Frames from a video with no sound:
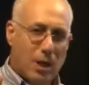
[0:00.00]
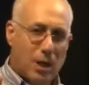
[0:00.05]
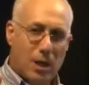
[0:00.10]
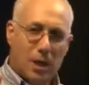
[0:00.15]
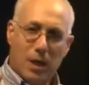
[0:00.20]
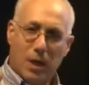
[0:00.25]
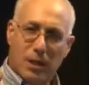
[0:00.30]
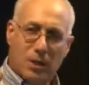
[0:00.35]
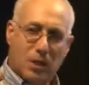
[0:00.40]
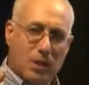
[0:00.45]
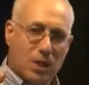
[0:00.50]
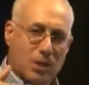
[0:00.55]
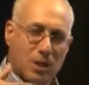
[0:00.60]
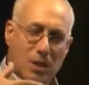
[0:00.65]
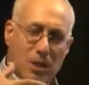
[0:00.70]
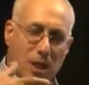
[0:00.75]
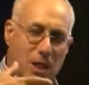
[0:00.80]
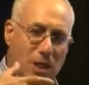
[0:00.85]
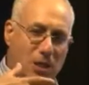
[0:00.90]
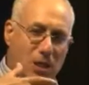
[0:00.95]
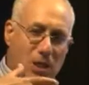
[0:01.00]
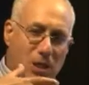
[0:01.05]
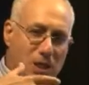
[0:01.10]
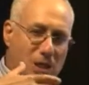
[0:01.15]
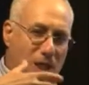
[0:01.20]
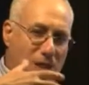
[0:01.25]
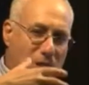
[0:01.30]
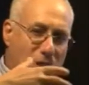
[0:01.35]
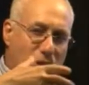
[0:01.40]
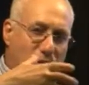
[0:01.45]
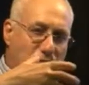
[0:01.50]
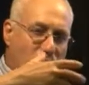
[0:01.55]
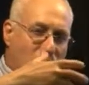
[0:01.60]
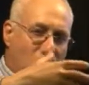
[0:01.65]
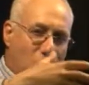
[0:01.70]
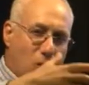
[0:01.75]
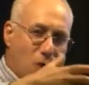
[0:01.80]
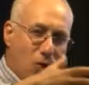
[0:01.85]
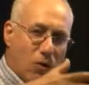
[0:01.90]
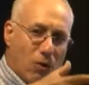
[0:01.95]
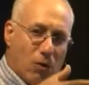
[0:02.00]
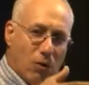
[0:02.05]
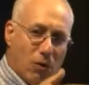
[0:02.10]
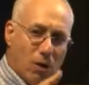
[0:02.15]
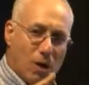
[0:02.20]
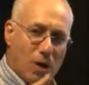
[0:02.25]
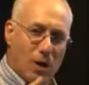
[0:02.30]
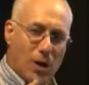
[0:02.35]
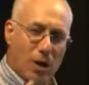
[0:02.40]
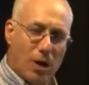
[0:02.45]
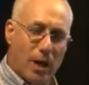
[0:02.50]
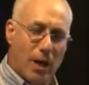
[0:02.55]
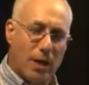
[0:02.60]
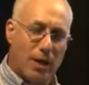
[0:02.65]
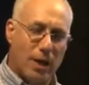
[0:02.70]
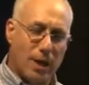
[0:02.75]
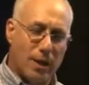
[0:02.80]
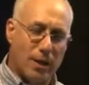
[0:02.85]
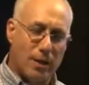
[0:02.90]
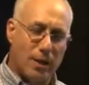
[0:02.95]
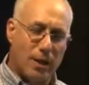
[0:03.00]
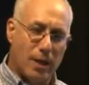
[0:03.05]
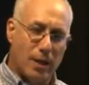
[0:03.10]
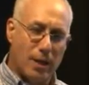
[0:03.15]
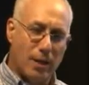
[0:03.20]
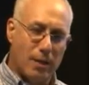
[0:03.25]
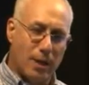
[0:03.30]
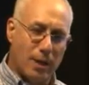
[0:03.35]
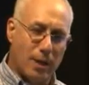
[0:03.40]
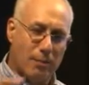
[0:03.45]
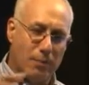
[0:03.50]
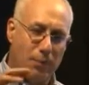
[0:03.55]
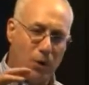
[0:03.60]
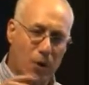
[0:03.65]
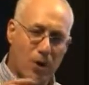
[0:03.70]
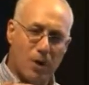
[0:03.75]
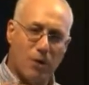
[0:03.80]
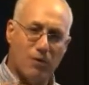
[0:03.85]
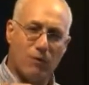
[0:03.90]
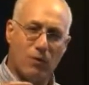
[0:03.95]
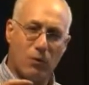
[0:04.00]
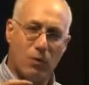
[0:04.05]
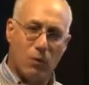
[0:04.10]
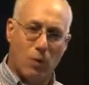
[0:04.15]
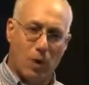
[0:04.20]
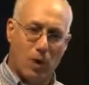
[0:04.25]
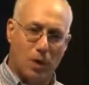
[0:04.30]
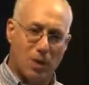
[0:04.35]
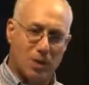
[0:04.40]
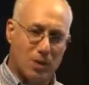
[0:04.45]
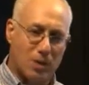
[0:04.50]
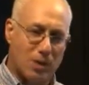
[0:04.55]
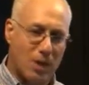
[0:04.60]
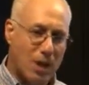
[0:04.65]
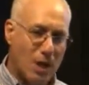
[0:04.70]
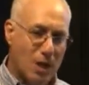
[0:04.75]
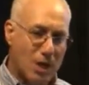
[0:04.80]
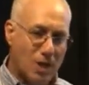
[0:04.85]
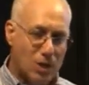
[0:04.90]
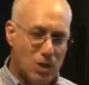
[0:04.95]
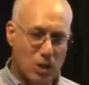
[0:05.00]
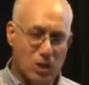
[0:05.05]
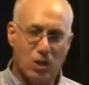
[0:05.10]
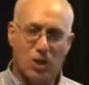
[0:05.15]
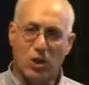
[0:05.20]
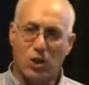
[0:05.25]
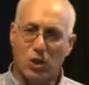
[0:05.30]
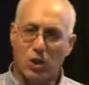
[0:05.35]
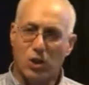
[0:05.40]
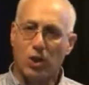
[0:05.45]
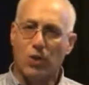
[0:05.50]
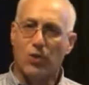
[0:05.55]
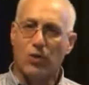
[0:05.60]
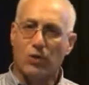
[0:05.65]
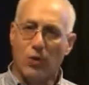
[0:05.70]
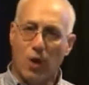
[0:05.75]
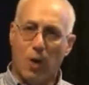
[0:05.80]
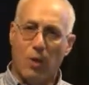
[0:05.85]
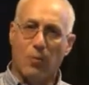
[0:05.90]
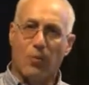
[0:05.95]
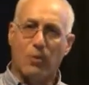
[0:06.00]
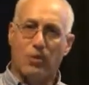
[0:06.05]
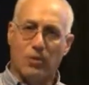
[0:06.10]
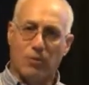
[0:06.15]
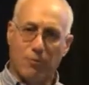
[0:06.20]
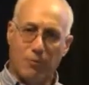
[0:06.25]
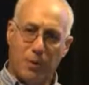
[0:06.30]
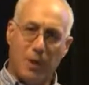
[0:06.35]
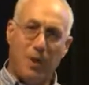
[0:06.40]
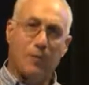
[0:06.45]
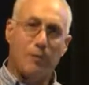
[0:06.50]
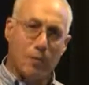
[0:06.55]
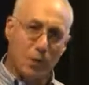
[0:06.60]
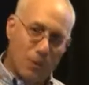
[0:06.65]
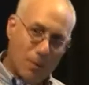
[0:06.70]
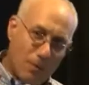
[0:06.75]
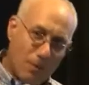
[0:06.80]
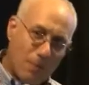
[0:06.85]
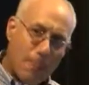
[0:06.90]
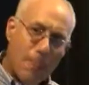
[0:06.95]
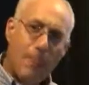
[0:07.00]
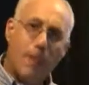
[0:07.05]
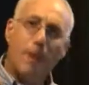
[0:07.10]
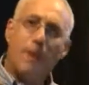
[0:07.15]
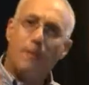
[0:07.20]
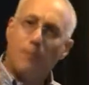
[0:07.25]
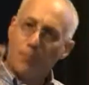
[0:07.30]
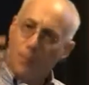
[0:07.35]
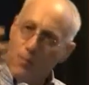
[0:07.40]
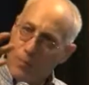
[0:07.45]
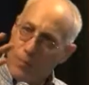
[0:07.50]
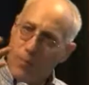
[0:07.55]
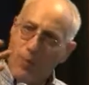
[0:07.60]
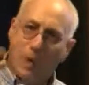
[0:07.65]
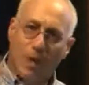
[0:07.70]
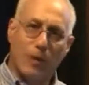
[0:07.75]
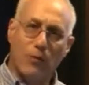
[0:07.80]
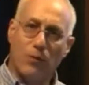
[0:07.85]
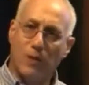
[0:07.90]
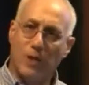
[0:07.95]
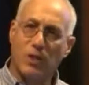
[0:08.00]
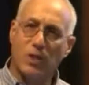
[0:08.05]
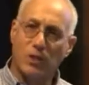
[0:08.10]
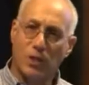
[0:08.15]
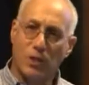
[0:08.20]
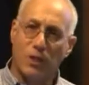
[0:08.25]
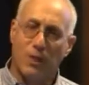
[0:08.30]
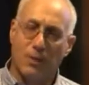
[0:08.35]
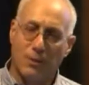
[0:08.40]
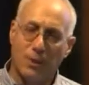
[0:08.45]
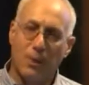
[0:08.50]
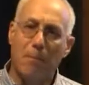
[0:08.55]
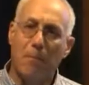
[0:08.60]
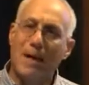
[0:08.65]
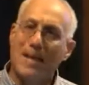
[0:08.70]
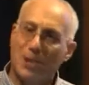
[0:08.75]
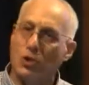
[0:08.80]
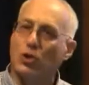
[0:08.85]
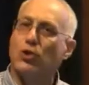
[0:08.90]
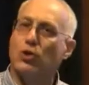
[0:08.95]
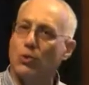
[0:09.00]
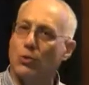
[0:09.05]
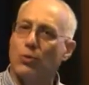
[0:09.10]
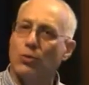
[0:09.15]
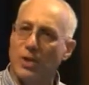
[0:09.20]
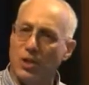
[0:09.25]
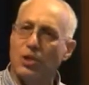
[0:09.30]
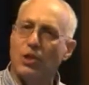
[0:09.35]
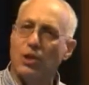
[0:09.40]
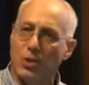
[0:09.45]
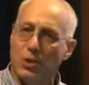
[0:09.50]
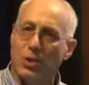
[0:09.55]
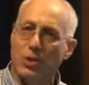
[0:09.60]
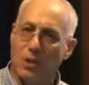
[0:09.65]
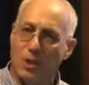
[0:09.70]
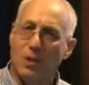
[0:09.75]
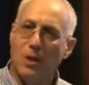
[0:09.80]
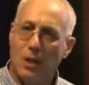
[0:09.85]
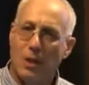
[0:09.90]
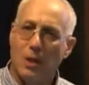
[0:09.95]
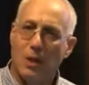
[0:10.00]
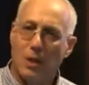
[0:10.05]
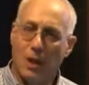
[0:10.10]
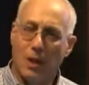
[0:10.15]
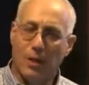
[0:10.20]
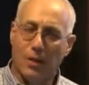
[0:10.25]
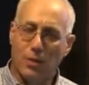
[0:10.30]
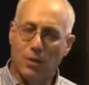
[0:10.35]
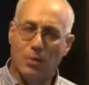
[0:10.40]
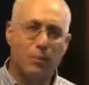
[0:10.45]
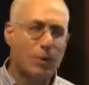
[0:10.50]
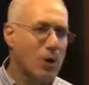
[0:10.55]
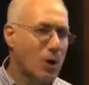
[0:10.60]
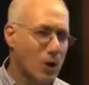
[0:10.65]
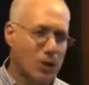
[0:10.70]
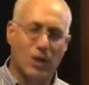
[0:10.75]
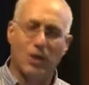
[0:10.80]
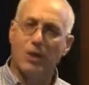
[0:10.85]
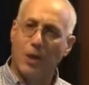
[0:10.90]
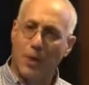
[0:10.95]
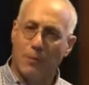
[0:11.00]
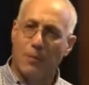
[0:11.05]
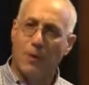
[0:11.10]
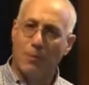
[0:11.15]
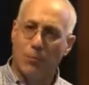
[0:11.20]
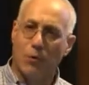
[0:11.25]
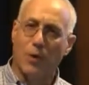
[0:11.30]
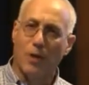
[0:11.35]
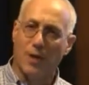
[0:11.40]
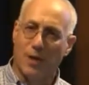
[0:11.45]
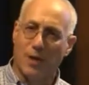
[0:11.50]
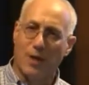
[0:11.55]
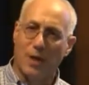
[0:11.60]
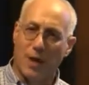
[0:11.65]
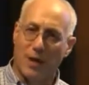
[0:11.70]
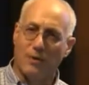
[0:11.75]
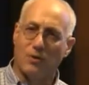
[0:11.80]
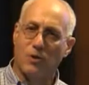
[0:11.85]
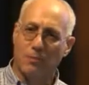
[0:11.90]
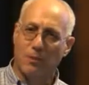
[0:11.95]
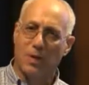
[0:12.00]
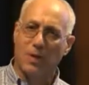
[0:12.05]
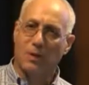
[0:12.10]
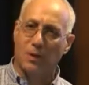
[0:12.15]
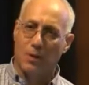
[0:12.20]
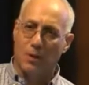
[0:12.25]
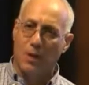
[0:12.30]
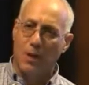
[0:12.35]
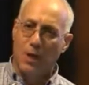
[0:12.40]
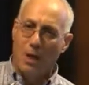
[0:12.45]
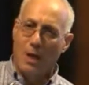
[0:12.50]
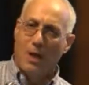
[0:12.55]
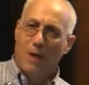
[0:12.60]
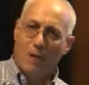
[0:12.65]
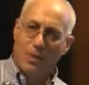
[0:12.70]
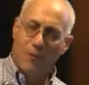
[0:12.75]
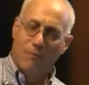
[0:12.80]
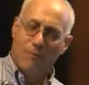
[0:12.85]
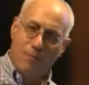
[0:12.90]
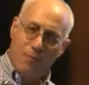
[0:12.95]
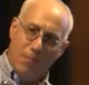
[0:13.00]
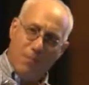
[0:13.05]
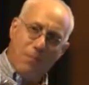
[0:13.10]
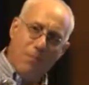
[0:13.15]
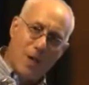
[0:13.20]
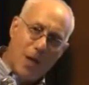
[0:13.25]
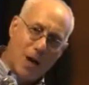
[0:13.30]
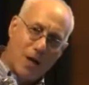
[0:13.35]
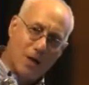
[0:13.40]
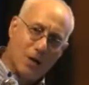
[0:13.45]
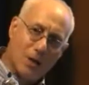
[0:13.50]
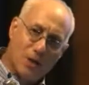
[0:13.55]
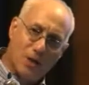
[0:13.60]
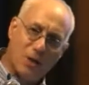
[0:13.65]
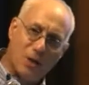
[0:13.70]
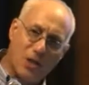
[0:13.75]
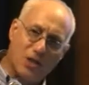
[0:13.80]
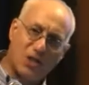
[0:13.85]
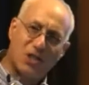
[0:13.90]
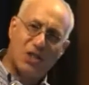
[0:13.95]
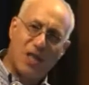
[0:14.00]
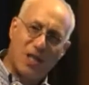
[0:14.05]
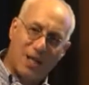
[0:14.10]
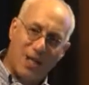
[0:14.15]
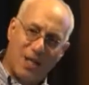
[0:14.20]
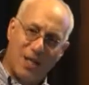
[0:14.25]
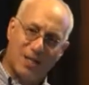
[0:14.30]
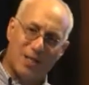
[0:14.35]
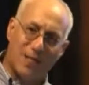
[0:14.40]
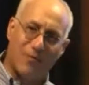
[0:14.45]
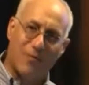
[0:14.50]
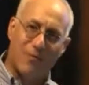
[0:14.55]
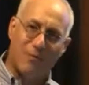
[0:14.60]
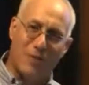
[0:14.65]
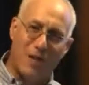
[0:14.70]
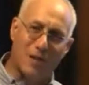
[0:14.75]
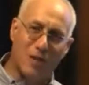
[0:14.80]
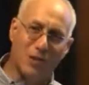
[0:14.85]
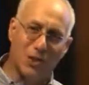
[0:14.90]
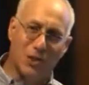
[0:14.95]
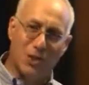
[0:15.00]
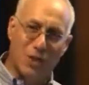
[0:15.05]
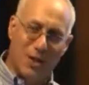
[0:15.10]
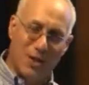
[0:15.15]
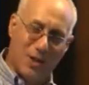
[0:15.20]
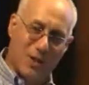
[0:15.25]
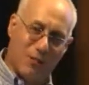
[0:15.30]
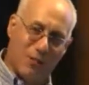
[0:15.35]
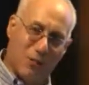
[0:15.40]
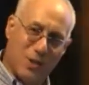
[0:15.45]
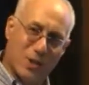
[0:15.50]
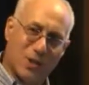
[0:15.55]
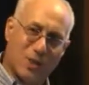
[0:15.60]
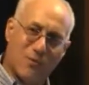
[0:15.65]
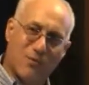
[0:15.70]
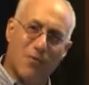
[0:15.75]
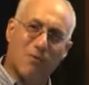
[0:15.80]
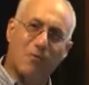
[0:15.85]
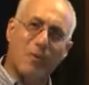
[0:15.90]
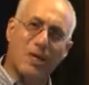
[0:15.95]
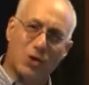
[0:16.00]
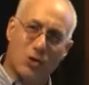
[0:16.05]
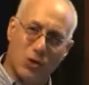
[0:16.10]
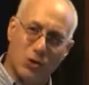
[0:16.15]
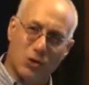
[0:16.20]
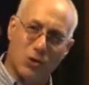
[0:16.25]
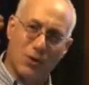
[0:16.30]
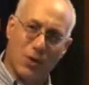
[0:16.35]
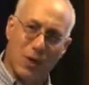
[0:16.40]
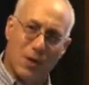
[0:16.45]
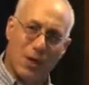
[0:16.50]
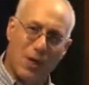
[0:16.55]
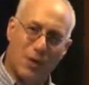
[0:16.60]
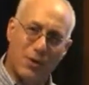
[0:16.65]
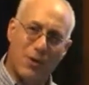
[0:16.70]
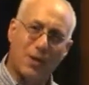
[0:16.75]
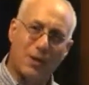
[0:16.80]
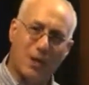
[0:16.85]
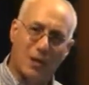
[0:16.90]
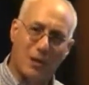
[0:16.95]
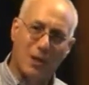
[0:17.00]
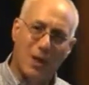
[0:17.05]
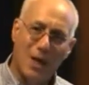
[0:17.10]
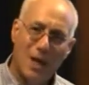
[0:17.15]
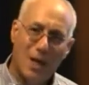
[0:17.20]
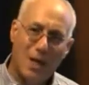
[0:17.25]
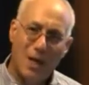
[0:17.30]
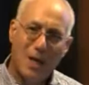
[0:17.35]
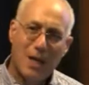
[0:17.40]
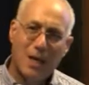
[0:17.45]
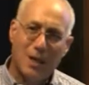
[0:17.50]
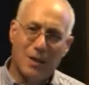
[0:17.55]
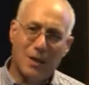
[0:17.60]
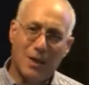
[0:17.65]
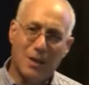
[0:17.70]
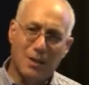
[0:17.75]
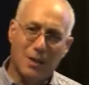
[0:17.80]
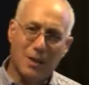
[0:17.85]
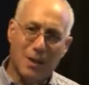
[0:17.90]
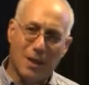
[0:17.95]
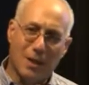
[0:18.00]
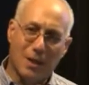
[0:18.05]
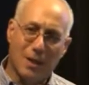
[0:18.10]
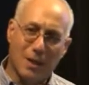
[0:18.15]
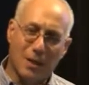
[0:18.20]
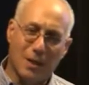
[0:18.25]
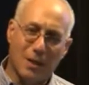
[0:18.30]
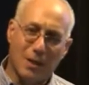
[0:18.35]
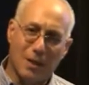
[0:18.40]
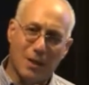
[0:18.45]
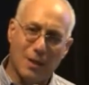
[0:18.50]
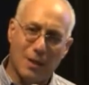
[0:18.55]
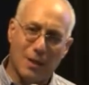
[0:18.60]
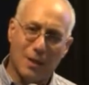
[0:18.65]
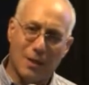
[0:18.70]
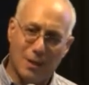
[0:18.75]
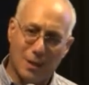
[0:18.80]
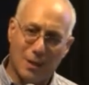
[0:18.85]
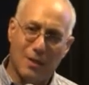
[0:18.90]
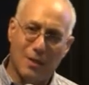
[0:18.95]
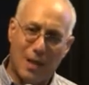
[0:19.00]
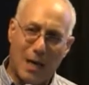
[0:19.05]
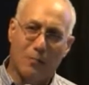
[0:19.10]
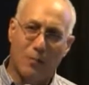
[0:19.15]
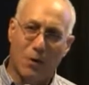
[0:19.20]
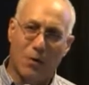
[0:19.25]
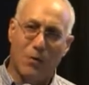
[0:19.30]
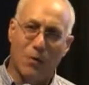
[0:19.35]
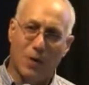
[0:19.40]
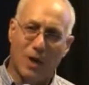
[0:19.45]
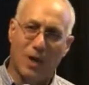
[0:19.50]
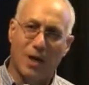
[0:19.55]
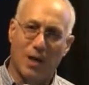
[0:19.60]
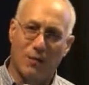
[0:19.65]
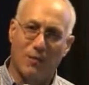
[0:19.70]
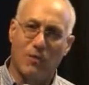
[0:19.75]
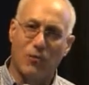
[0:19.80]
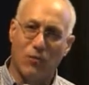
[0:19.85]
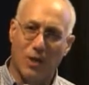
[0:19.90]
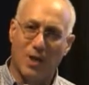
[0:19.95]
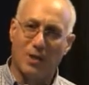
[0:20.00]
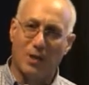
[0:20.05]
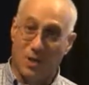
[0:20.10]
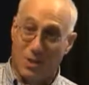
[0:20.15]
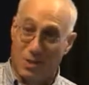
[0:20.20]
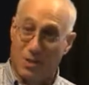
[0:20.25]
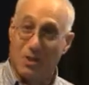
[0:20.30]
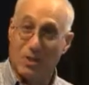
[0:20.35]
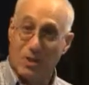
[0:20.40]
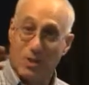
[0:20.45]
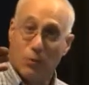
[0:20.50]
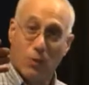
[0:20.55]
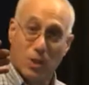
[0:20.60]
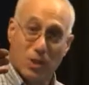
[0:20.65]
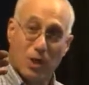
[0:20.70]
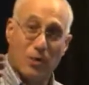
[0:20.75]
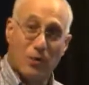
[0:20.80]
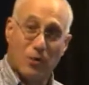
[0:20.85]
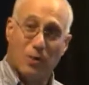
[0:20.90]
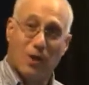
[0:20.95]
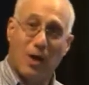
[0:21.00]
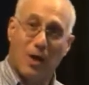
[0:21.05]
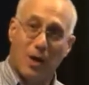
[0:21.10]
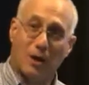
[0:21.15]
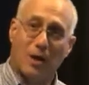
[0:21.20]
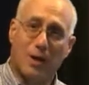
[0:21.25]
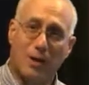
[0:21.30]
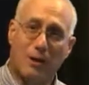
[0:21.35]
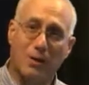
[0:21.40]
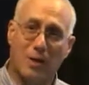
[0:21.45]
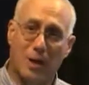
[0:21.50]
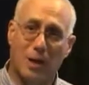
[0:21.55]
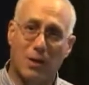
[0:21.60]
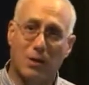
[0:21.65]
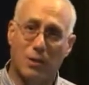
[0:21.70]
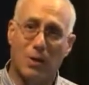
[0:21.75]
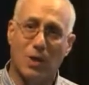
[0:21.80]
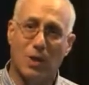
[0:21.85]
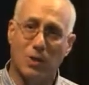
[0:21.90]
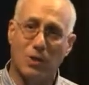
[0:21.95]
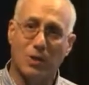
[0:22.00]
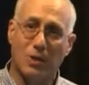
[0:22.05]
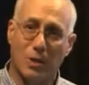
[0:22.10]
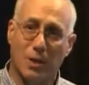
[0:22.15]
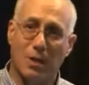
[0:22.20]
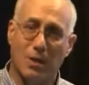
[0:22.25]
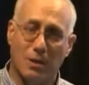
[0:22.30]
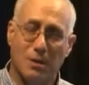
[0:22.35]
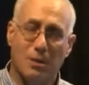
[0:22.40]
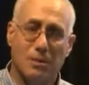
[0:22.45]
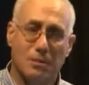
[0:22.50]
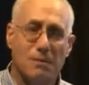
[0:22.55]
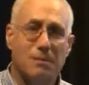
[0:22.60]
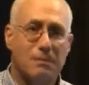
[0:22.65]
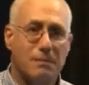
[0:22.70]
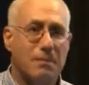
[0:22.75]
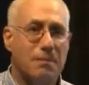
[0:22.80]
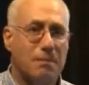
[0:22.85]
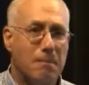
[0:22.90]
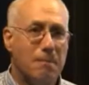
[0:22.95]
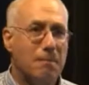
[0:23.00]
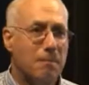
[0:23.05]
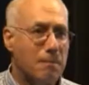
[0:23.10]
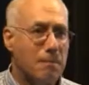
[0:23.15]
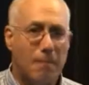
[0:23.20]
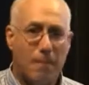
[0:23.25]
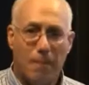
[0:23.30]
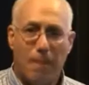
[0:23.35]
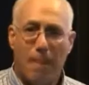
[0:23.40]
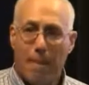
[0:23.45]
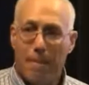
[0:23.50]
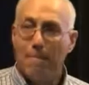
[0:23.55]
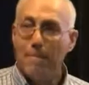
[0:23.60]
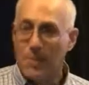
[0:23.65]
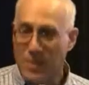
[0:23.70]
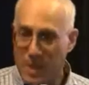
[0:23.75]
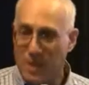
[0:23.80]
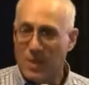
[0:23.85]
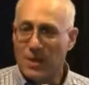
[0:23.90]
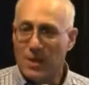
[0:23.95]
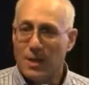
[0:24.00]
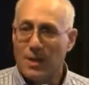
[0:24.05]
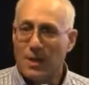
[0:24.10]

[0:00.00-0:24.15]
it just it just got so uh, and and and and part of it was just the sheer numbers of people that it reaches, that the messenger reaches. Uh, there's a book called The Tipping Point that kind of speaks to the, how, the stickiness of a message and the importance of the messenger. And I, I think that's, that, uh, uh, uh that book really kind of addresses what's underlying that, that question, yeah. Yes, sir?